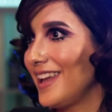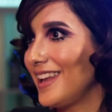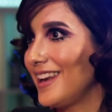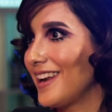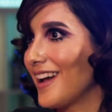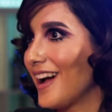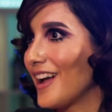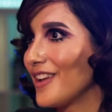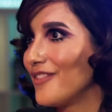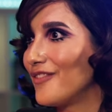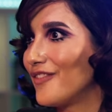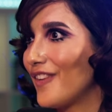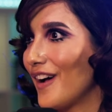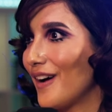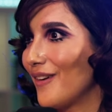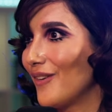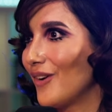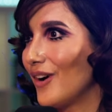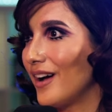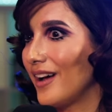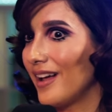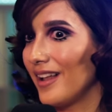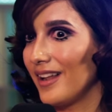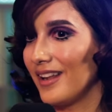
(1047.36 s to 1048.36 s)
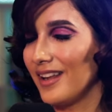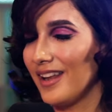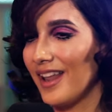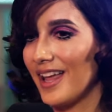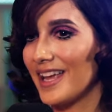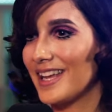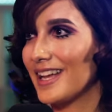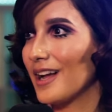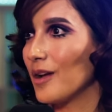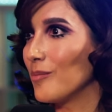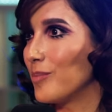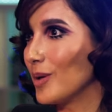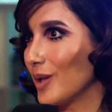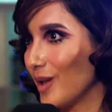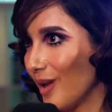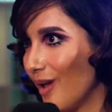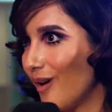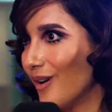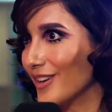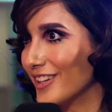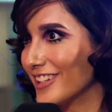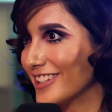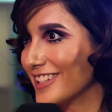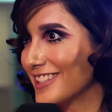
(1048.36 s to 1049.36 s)
And I felt like I
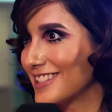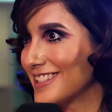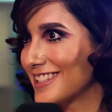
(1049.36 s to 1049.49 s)
belonged.